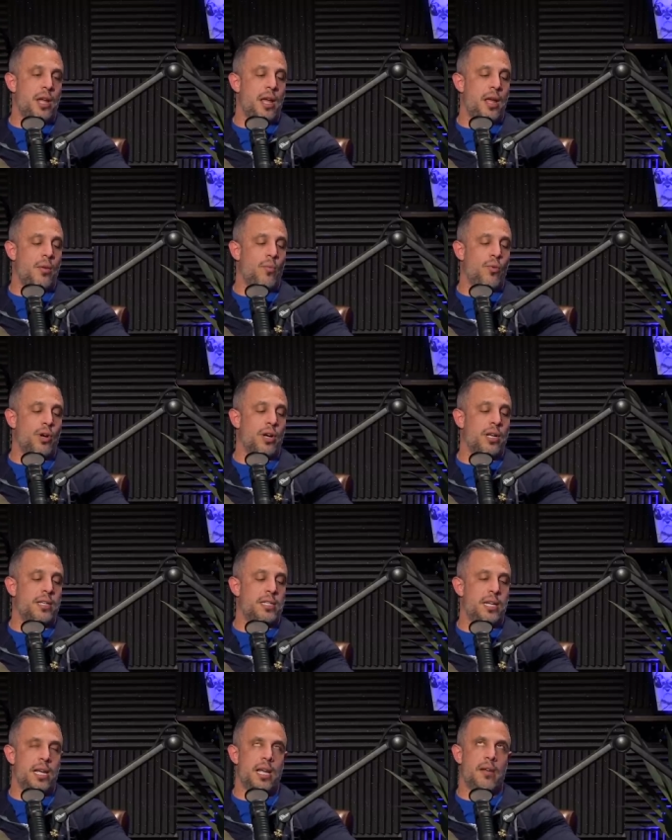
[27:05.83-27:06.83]
and we're going to
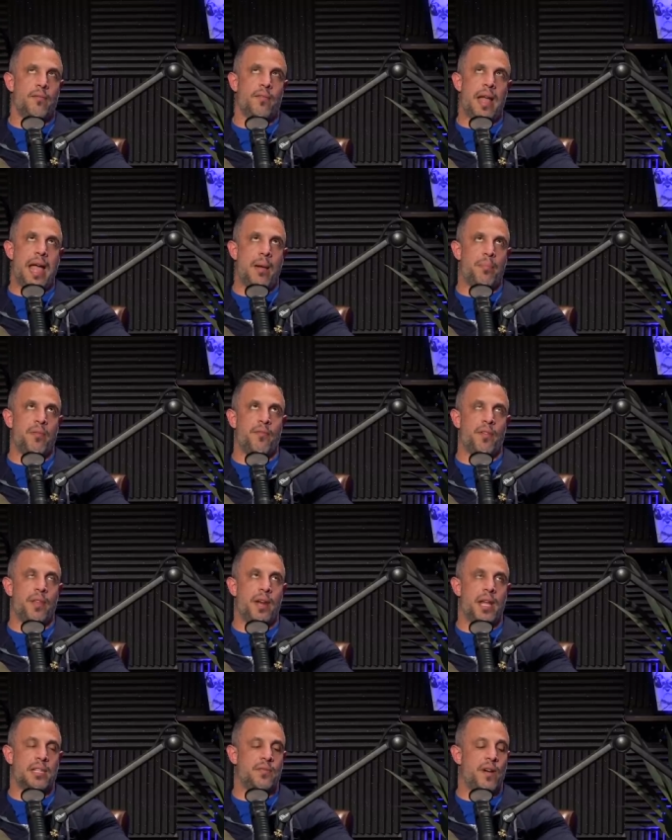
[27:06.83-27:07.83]
see it happen for the
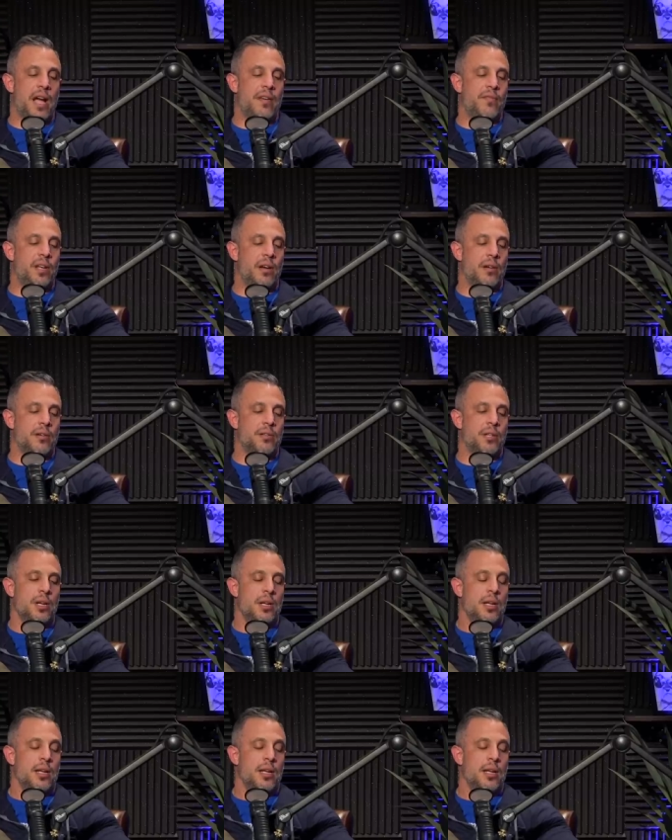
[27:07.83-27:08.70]
next five years,